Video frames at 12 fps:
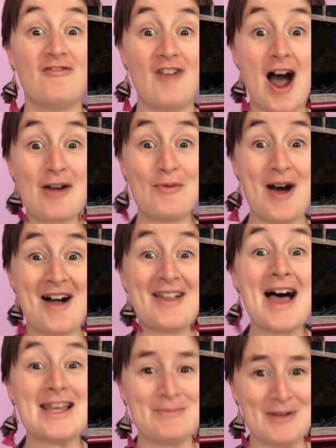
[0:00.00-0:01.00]
Rockwell
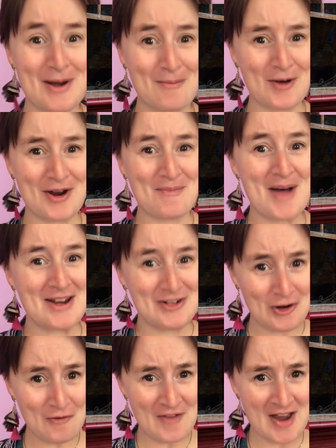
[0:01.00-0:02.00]
has become one of my
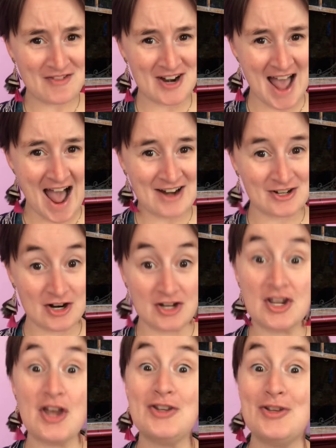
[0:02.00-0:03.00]
new favorite actors
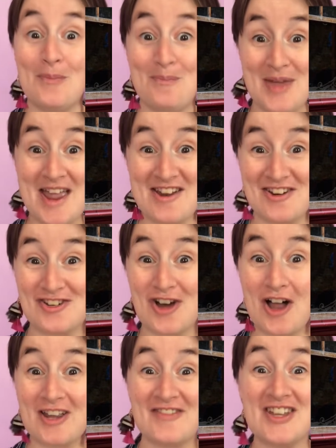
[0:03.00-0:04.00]
to binge
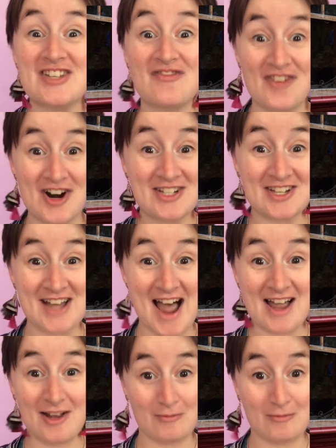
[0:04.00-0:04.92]
all of his versatile